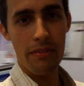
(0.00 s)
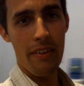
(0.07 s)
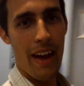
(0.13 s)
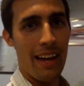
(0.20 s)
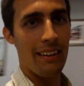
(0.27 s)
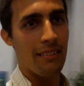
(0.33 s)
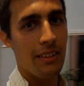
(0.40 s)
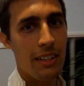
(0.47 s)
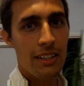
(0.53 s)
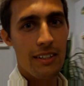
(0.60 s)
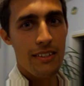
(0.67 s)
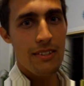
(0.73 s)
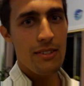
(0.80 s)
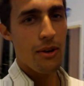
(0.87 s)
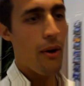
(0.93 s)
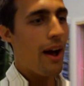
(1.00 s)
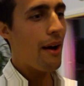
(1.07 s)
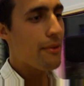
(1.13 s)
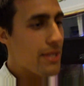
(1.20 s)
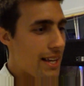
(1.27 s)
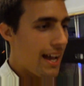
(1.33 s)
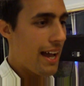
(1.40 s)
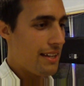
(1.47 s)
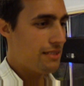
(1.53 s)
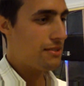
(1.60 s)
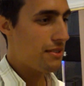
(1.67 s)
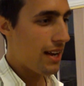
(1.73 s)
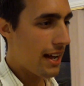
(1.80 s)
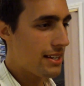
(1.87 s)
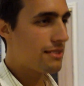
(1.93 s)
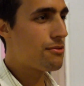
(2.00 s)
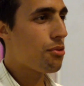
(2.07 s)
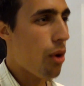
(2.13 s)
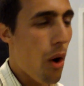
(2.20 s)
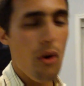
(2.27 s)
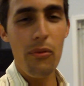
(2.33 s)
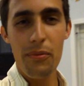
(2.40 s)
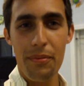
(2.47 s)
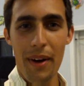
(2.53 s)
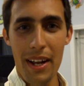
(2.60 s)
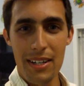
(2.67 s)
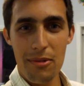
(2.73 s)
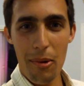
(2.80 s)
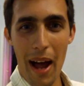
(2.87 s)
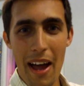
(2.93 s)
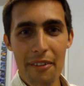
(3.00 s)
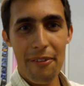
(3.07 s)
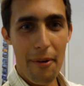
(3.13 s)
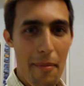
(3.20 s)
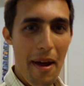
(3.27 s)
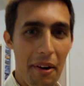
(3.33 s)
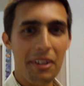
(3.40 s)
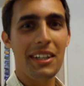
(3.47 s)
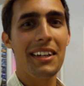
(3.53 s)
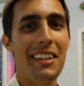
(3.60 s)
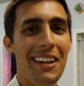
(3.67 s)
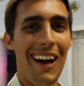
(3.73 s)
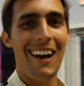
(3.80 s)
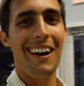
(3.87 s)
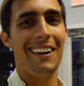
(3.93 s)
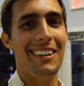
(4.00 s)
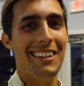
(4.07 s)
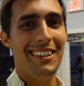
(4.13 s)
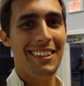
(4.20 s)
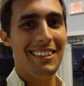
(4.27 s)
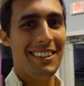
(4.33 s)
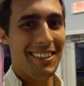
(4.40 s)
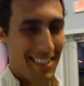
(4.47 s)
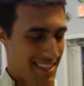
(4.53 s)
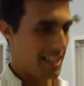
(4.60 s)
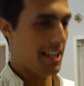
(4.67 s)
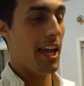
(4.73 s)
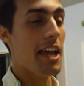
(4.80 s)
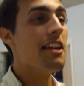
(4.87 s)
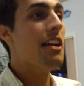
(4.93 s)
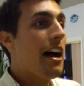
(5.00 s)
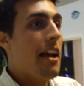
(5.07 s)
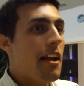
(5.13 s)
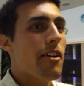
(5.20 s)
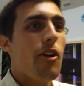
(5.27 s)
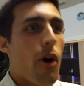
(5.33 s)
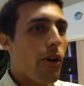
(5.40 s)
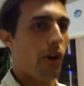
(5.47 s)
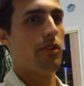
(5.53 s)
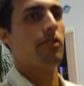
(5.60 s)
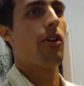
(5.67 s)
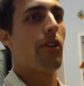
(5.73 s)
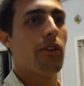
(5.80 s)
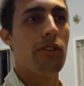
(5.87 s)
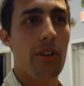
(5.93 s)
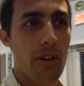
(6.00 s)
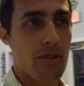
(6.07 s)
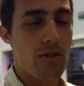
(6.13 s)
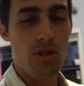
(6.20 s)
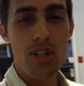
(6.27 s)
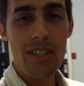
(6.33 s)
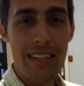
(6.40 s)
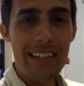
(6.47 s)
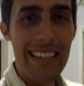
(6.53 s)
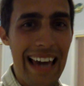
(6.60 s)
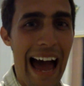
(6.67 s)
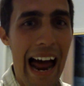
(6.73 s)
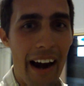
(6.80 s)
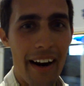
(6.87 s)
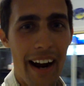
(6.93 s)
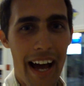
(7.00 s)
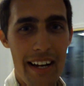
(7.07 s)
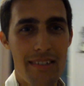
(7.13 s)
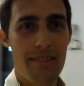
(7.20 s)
the van. So I was I, I drove I drive American car. In, I, not, not, not just a car. I